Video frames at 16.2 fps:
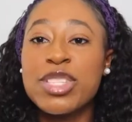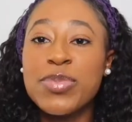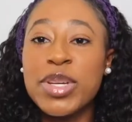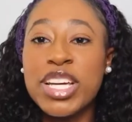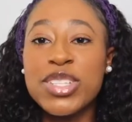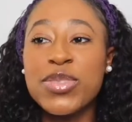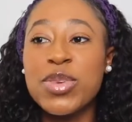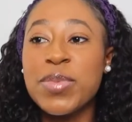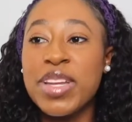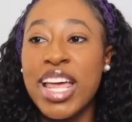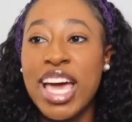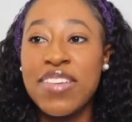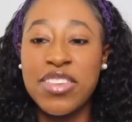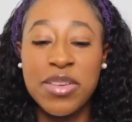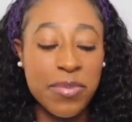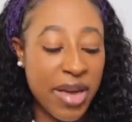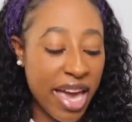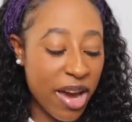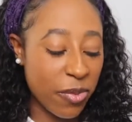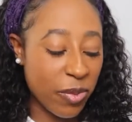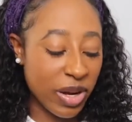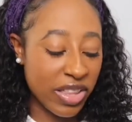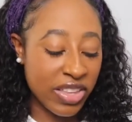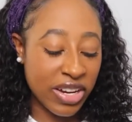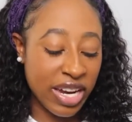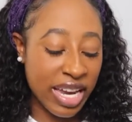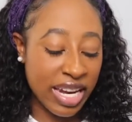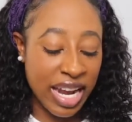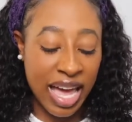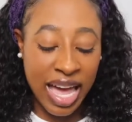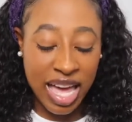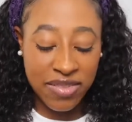because we've been having bad weather,
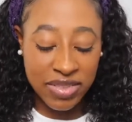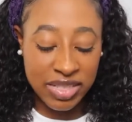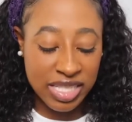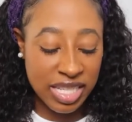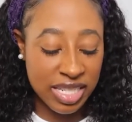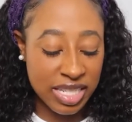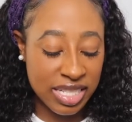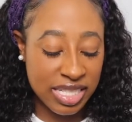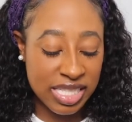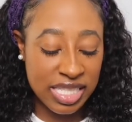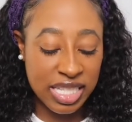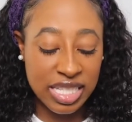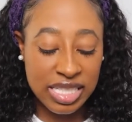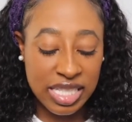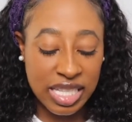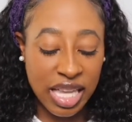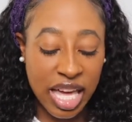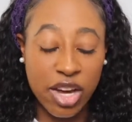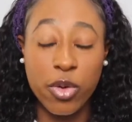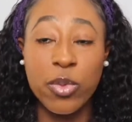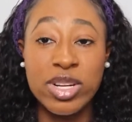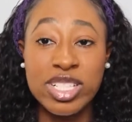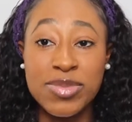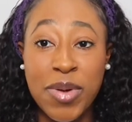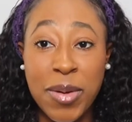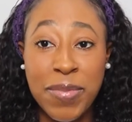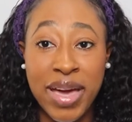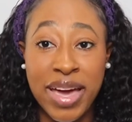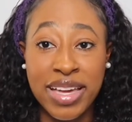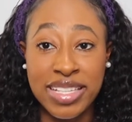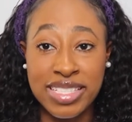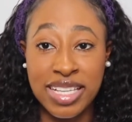and I have a tendency to, like, once my
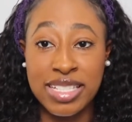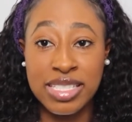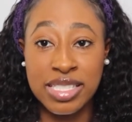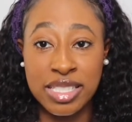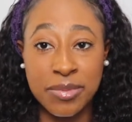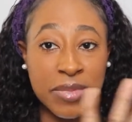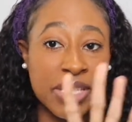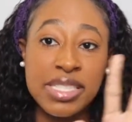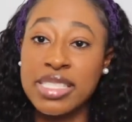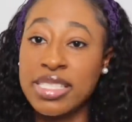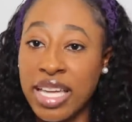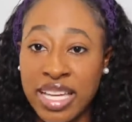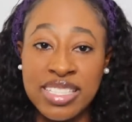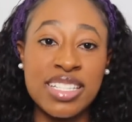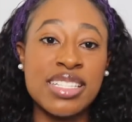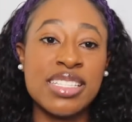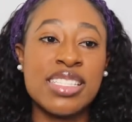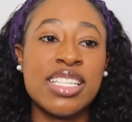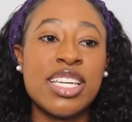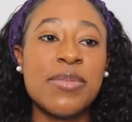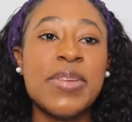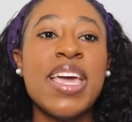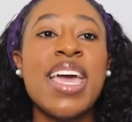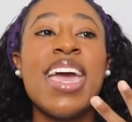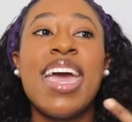bag is unzipped, it stays unzipped.